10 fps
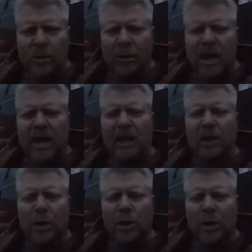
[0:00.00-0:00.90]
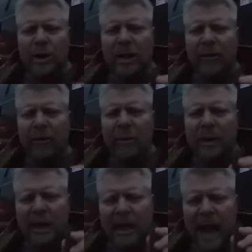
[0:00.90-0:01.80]
when they can go to the
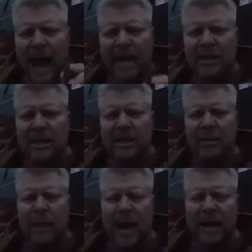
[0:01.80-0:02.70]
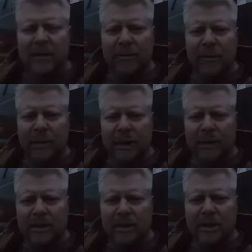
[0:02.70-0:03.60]
government and ask and demand for
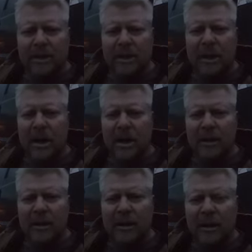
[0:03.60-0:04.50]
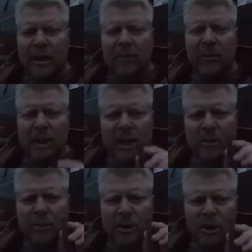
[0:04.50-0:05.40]
things. Government
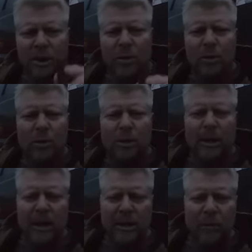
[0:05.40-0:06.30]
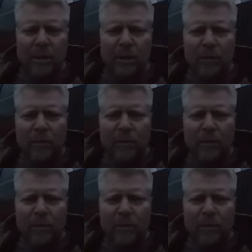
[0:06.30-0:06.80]
comes to you to pay the bill.